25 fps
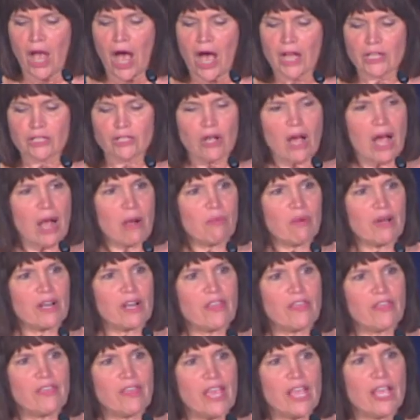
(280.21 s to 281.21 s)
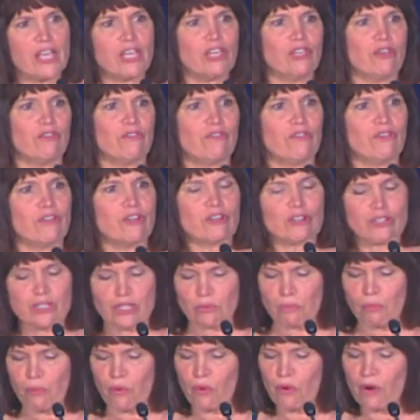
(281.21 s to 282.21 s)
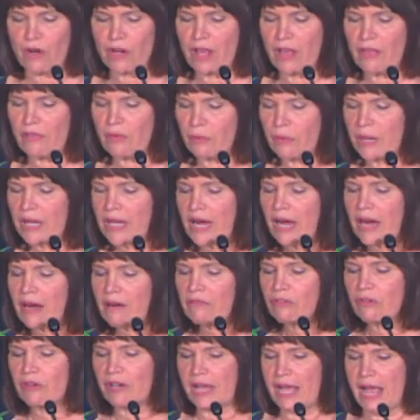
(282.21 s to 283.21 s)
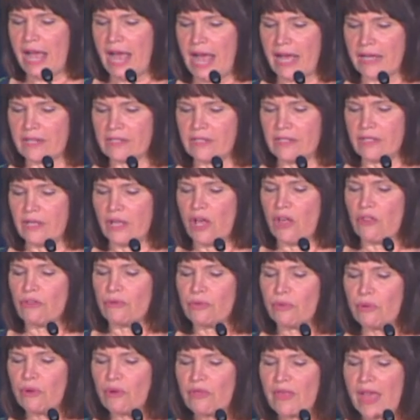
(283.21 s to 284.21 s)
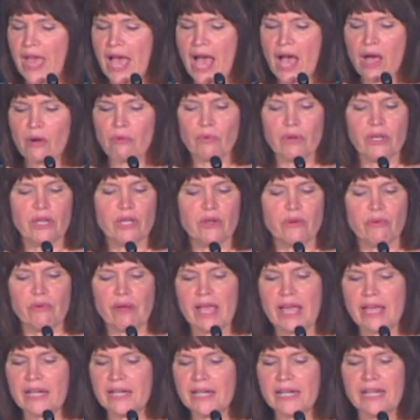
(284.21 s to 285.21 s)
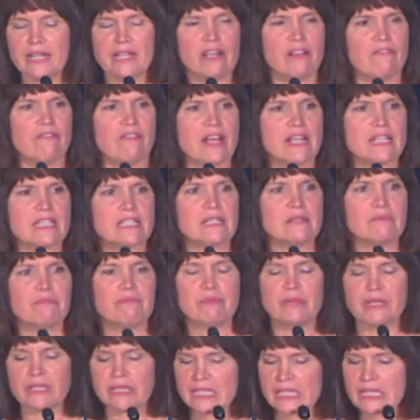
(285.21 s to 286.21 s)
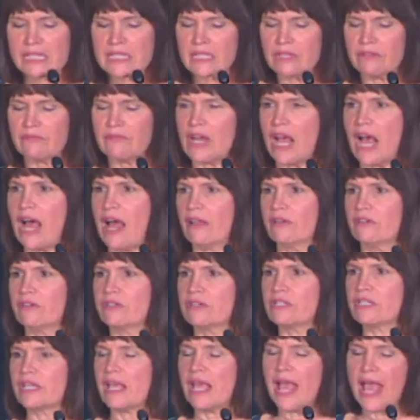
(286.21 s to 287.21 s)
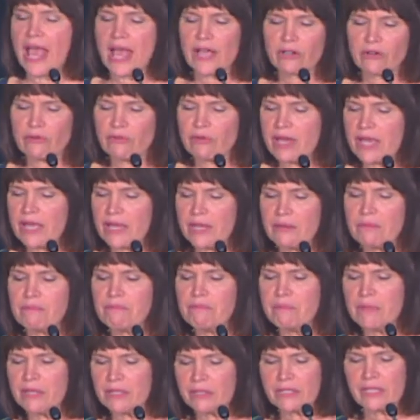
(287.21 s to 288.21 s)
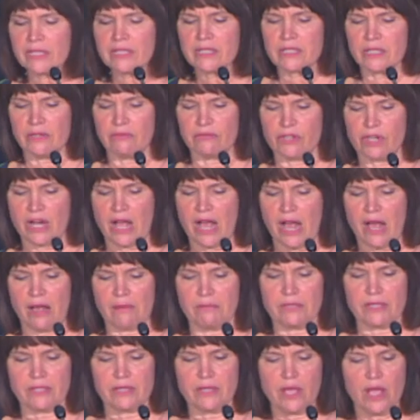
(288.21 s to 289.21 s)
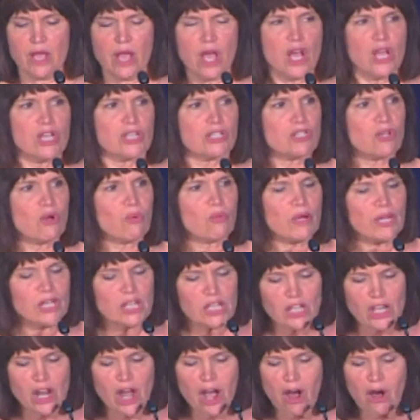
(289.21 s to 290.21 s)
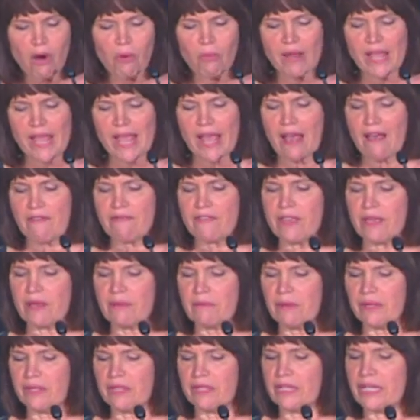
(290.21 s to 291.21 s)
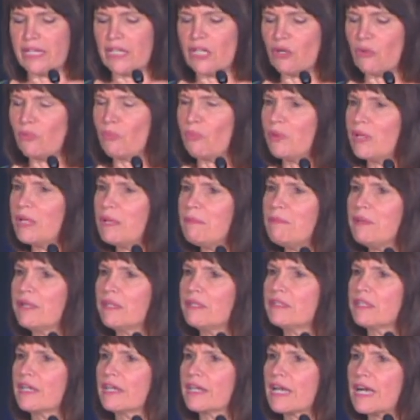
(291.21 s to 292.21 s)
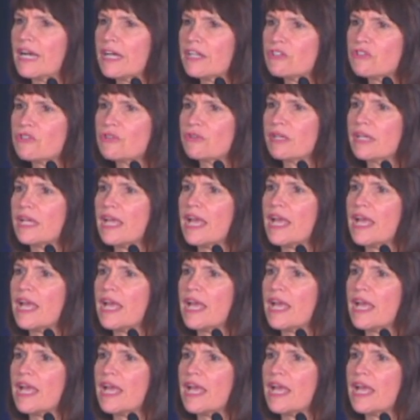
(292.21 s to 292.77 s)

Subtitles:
So I want to thank you for your support of the Recovery Act. Through that, we created and invested billions of dollars and created millions of jobs. So we know we have the ability to rebuild our country